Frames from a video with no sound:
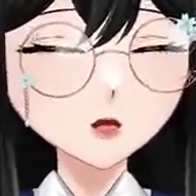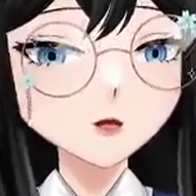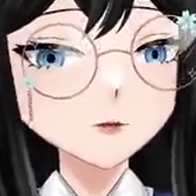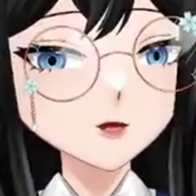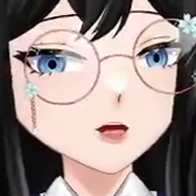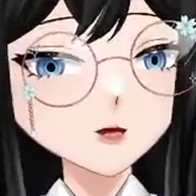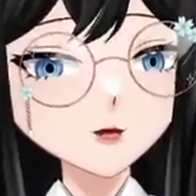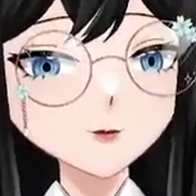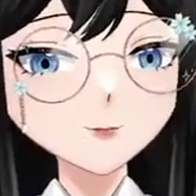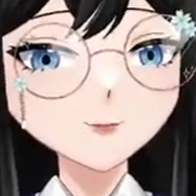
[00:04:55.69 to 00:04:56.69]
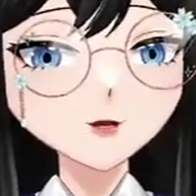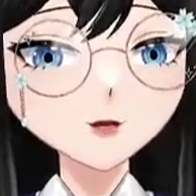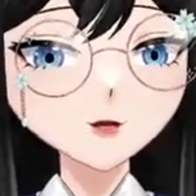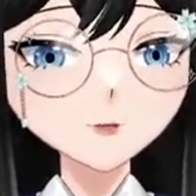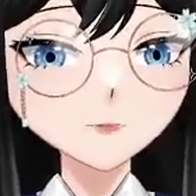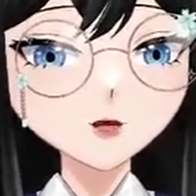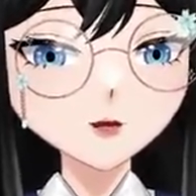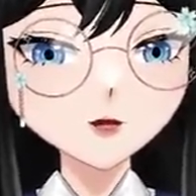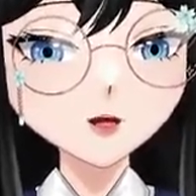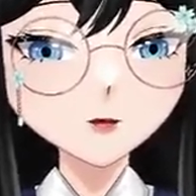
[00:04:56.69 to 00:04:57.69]
basal surface, and basal
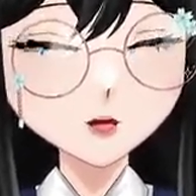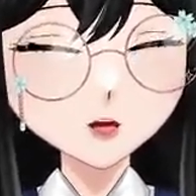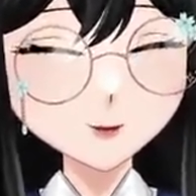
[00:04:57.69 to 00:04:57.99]
lamina.